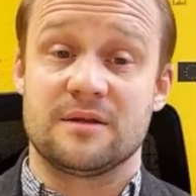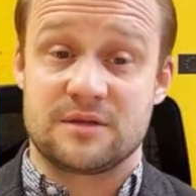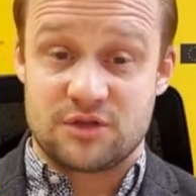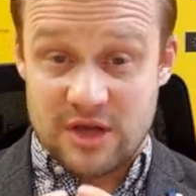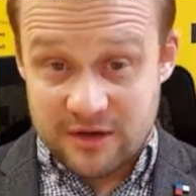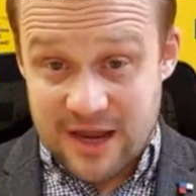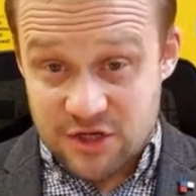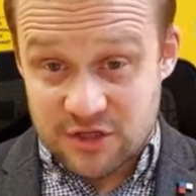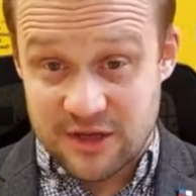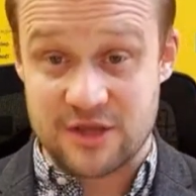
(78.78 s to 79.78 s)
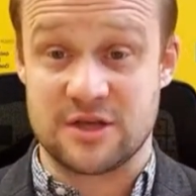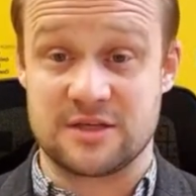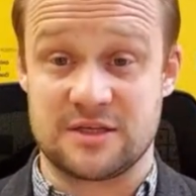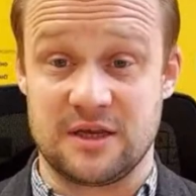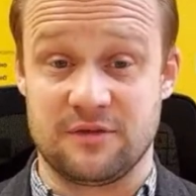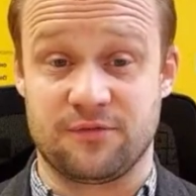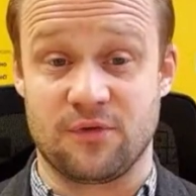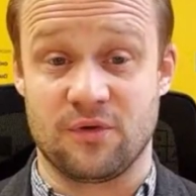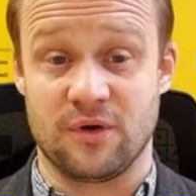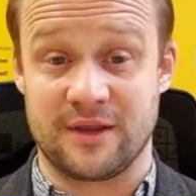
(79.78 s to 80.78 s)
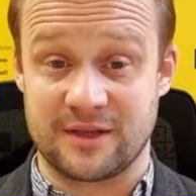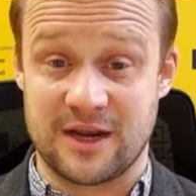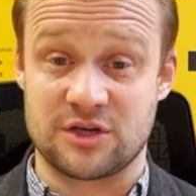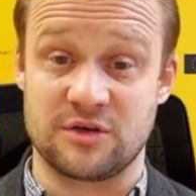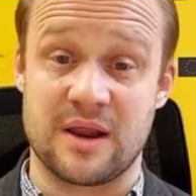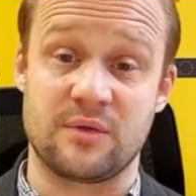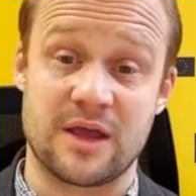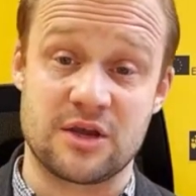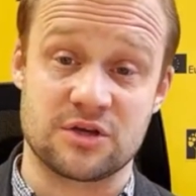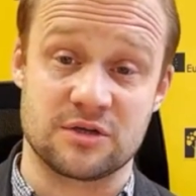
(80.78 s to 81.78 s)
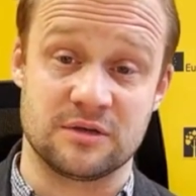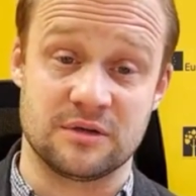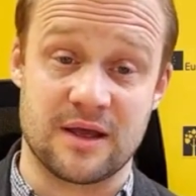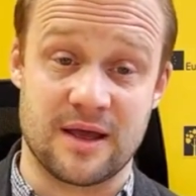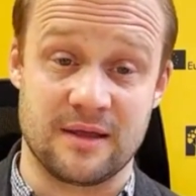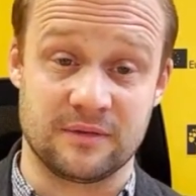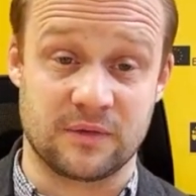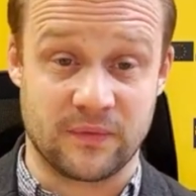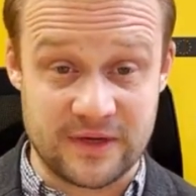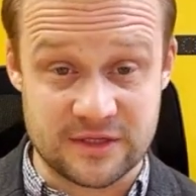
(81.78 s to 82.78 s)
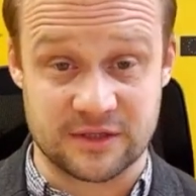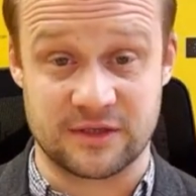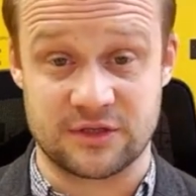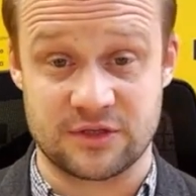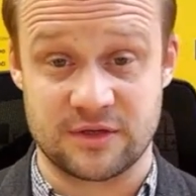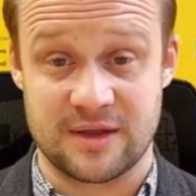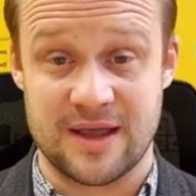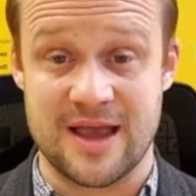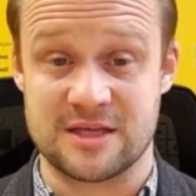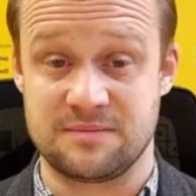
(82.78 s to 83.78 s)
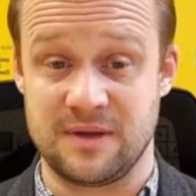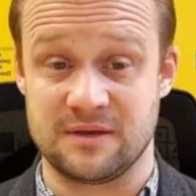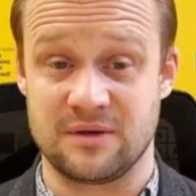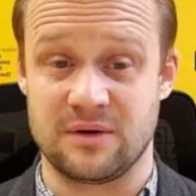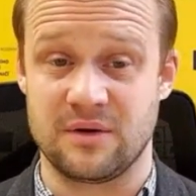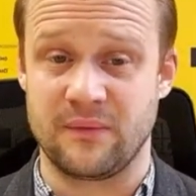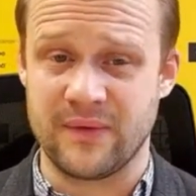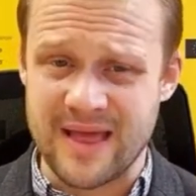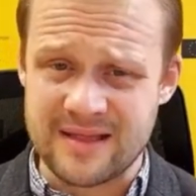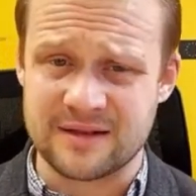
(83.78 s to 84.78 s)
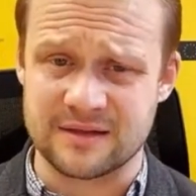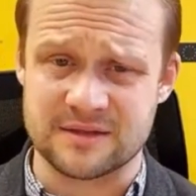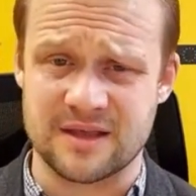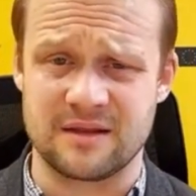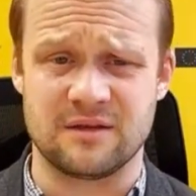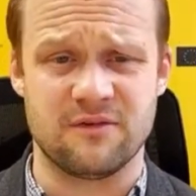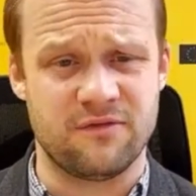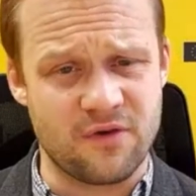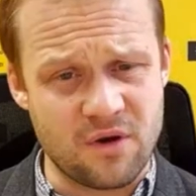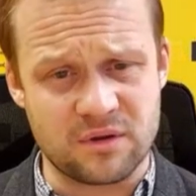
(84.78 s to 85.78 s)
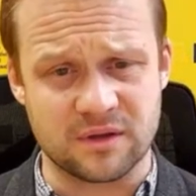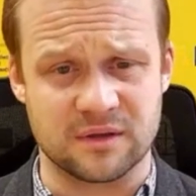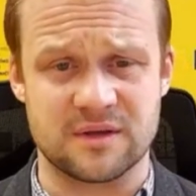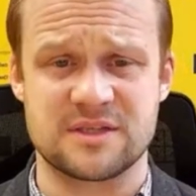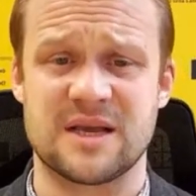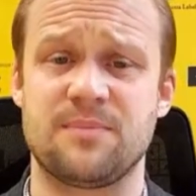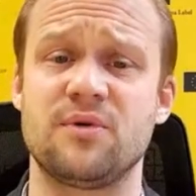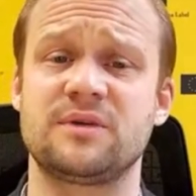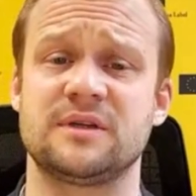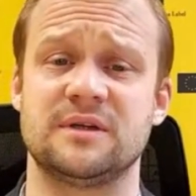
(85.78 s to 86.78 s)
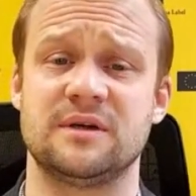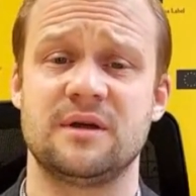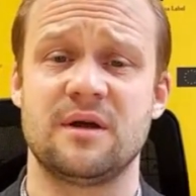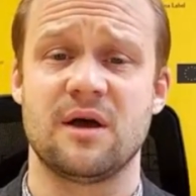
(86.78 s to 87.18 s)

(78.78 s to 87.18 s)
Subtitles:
Czech National Agency for International Education and Research has been a relentless and vocal supporter